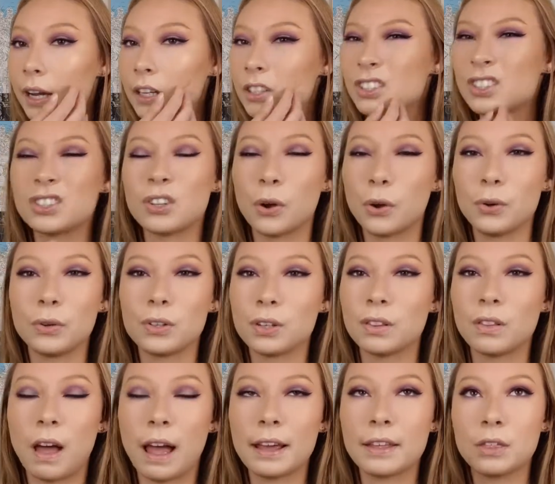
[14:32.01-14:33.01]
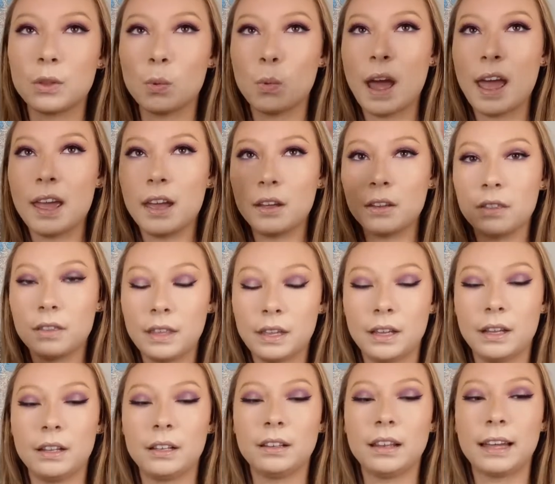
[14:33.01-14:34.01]
I just don't like the way
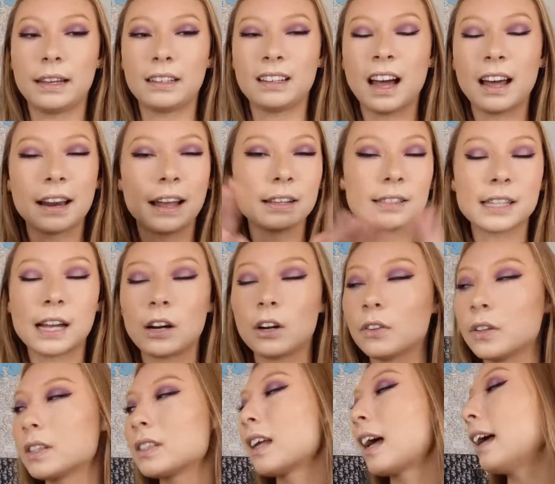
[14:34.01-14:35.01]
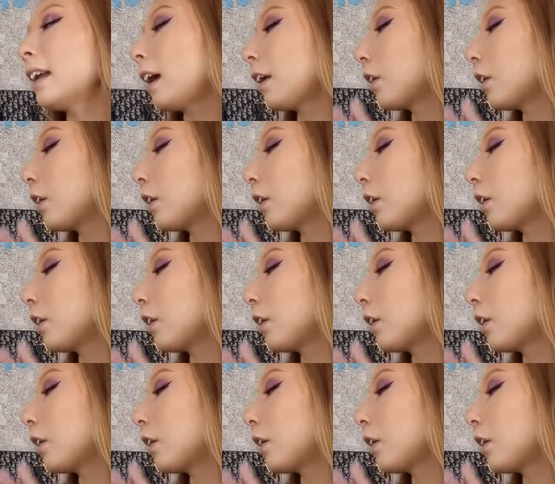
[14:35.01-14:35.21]
the like cutouts are on the side.